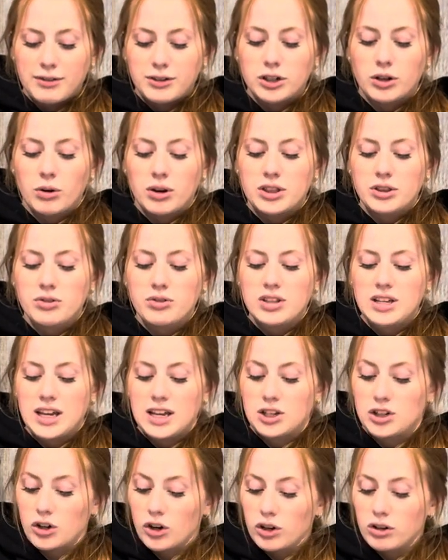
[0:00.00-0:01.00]
going through the
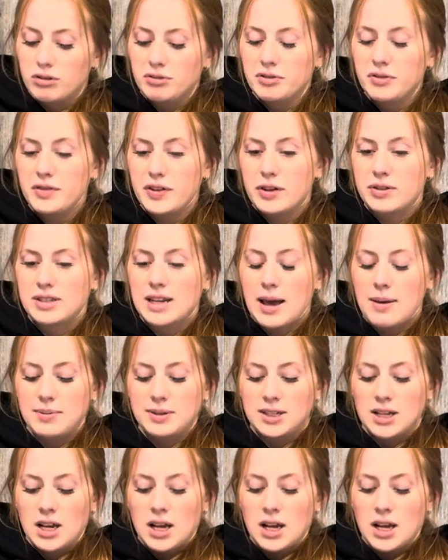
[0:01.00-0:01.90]
internal review steps